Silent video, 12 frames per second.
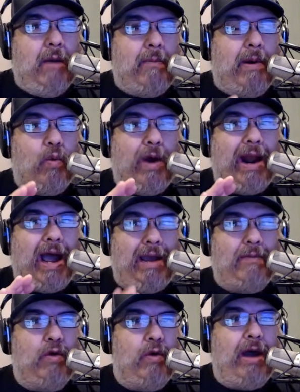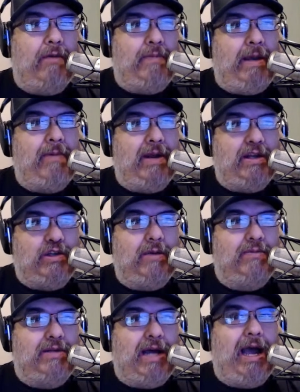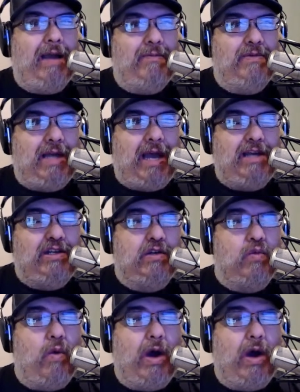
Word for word: But when I am around people and sometimes I just